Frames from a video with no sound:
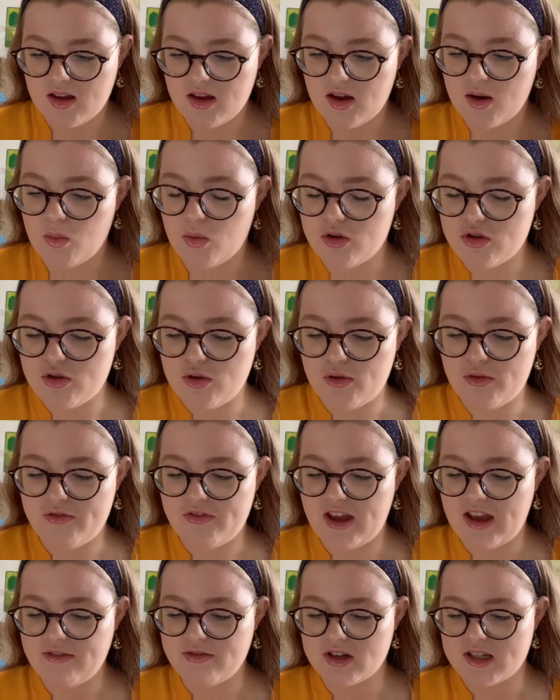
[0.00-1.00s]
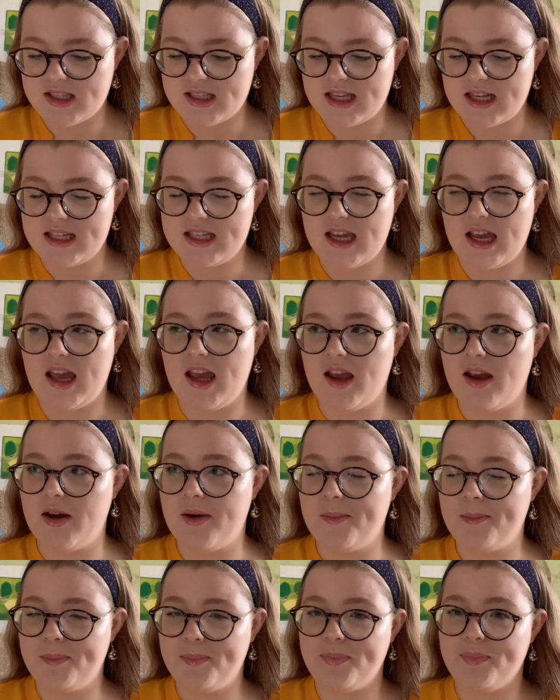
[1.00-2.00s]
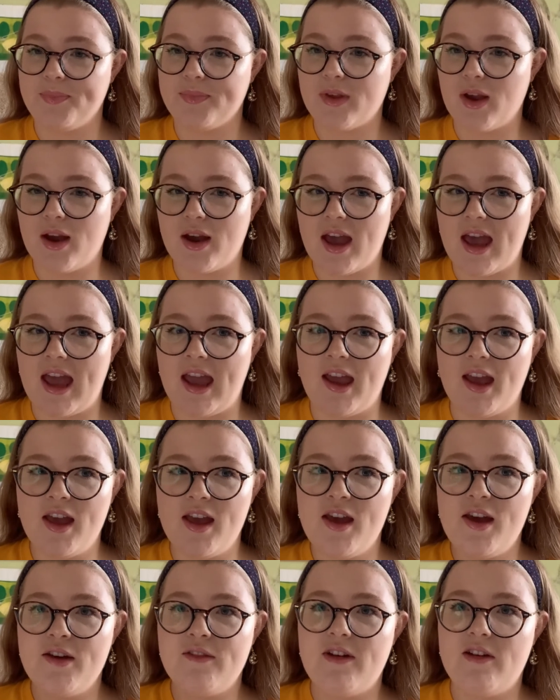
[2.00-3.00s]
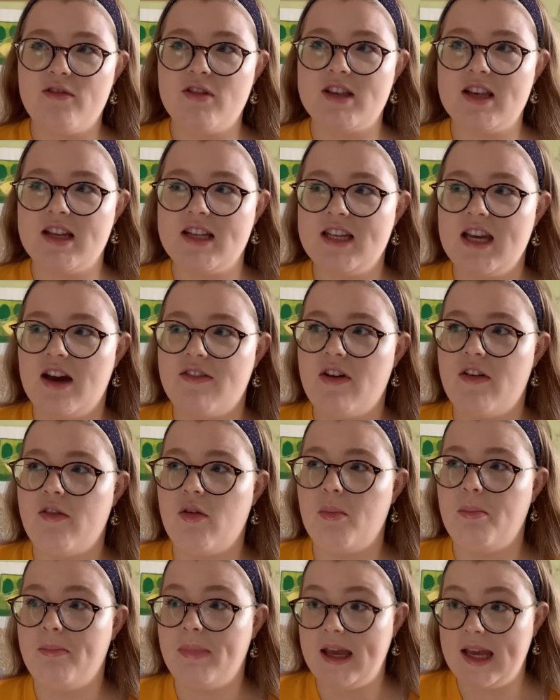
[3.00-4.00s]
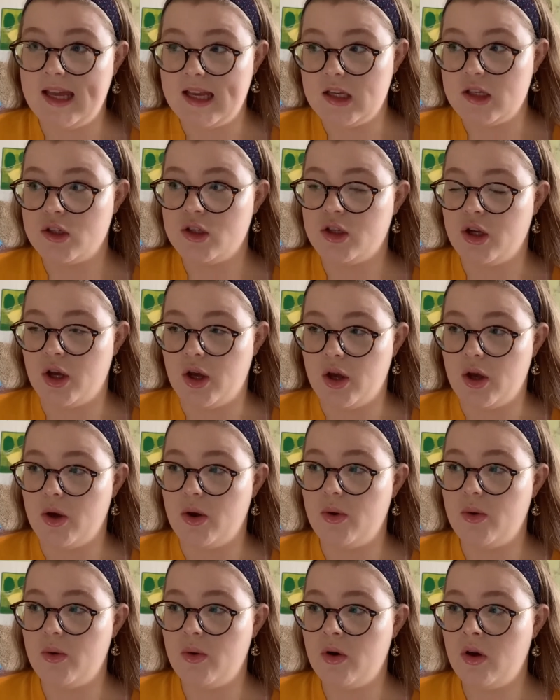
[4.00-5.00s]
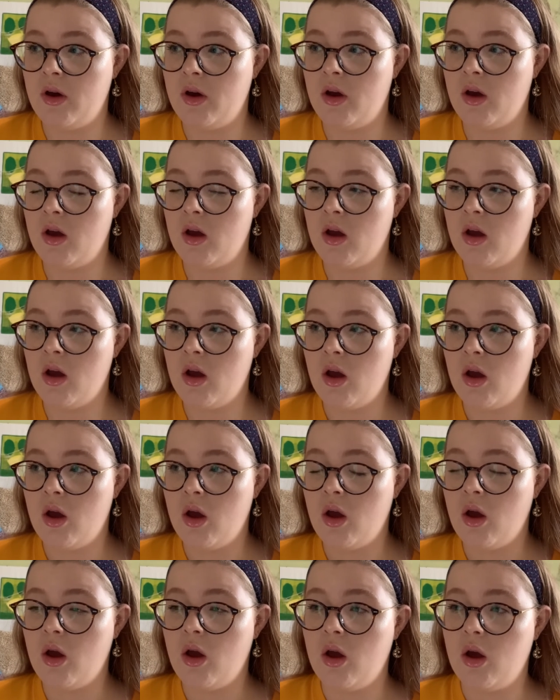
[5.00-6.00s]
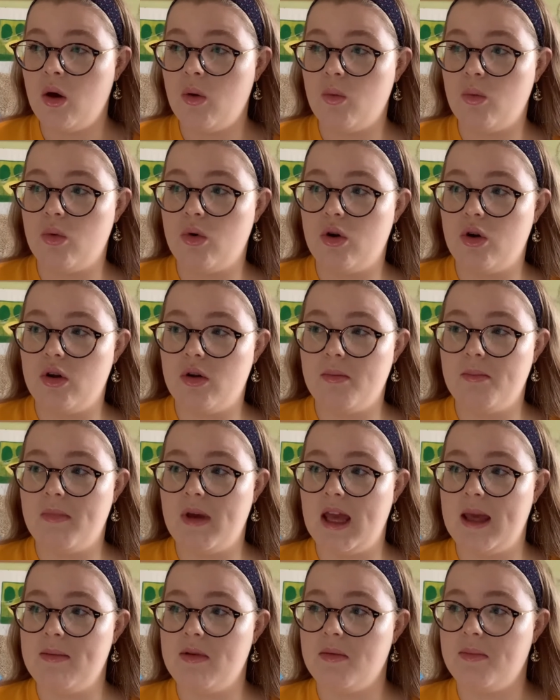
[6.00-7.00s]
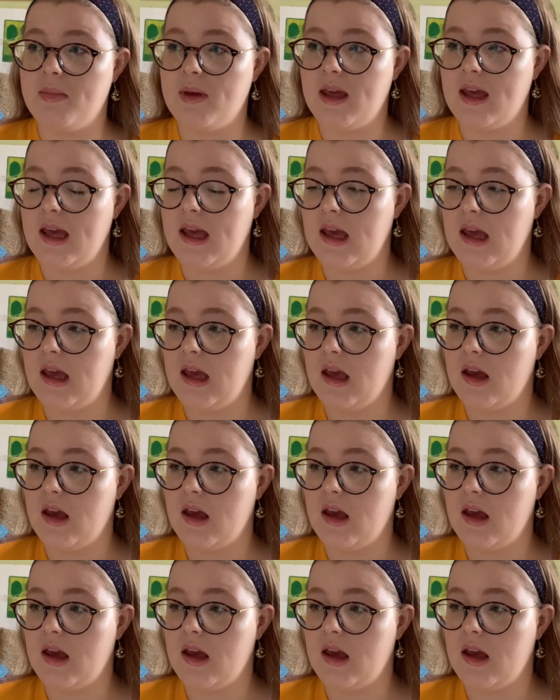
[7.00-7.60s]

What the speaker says: What's your favourite city? Okay, favourite city I've ever been to would maybe be...